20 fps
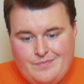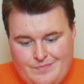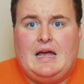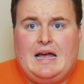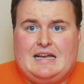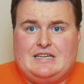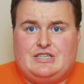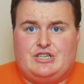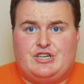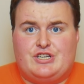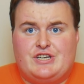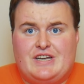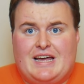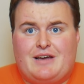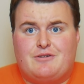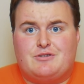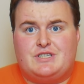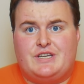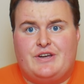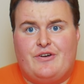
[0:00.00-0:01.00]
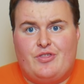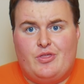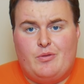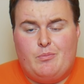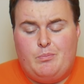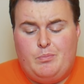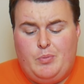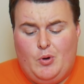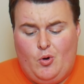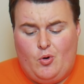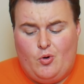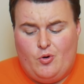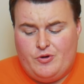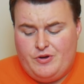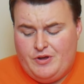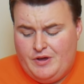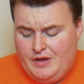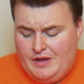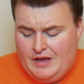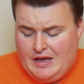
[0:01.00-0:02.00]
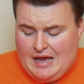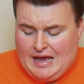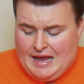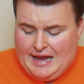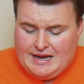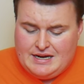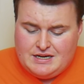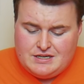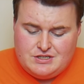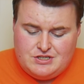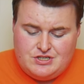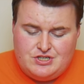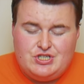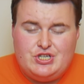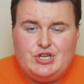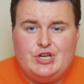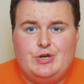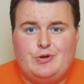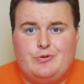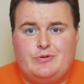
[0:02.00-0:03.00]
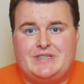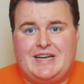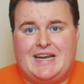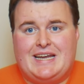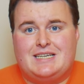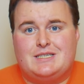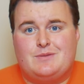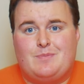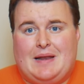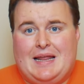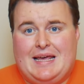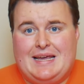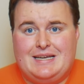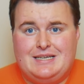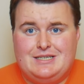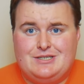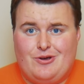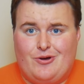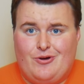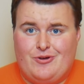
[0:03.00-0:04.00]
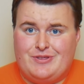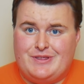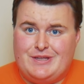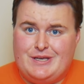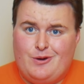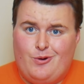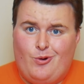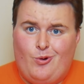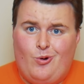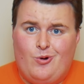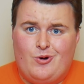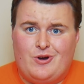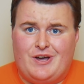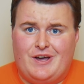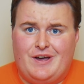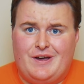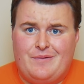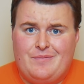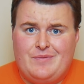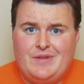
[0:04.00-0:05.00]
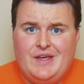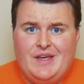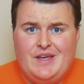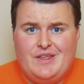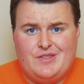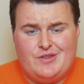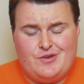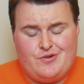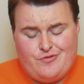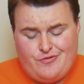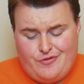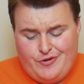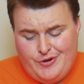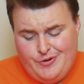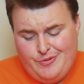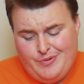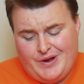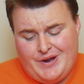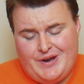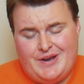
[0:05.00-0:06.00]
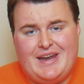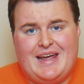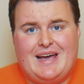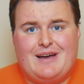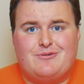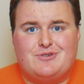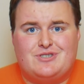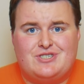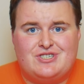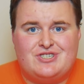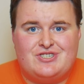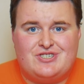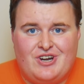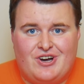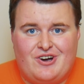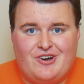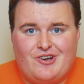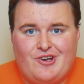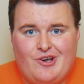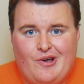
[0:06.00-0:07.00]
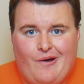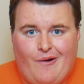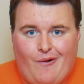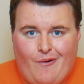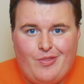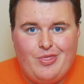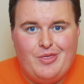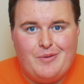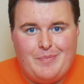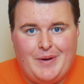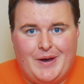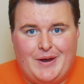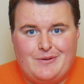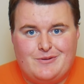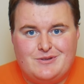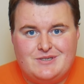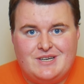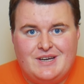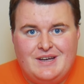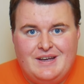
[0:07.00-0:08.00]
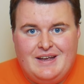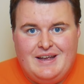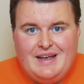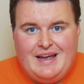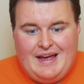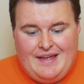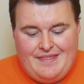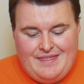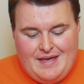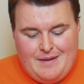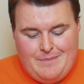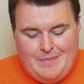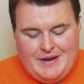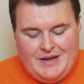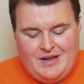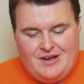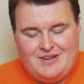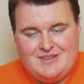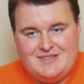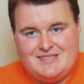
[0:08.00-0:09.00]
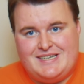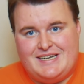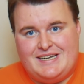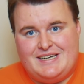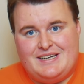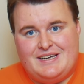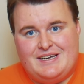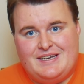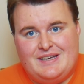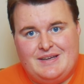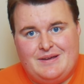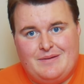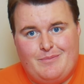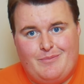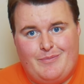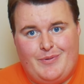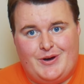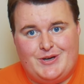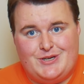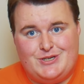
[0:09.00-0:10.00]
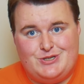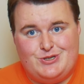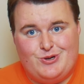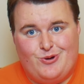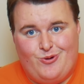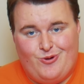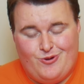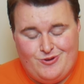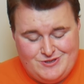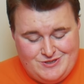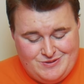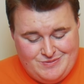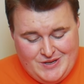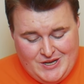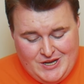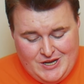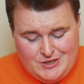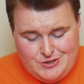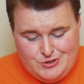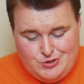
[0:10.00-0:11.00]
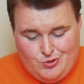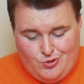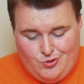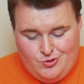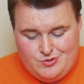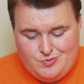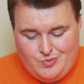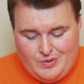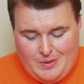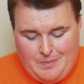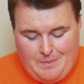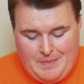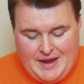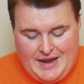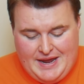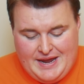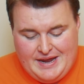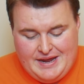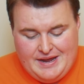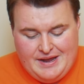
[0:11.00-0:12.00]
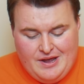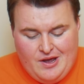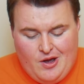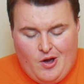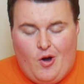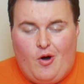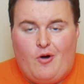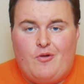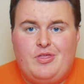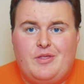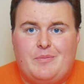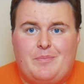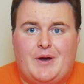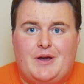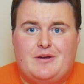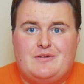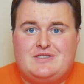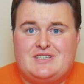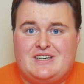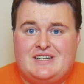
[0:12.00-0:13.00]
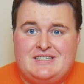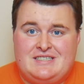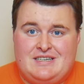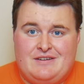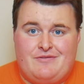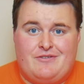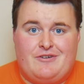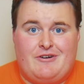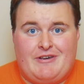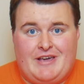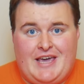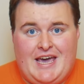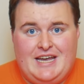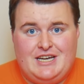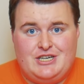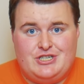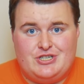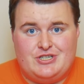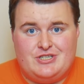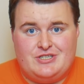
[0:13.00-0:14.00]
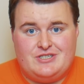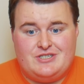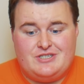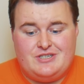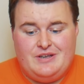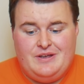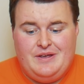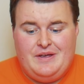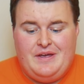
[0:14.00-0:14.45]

As you can now see on the board, Act 2 takes place on the Orca. The crew are now stuck on the boat and they're being hunted by Jaws. Jaws will appear on the boat at different locations.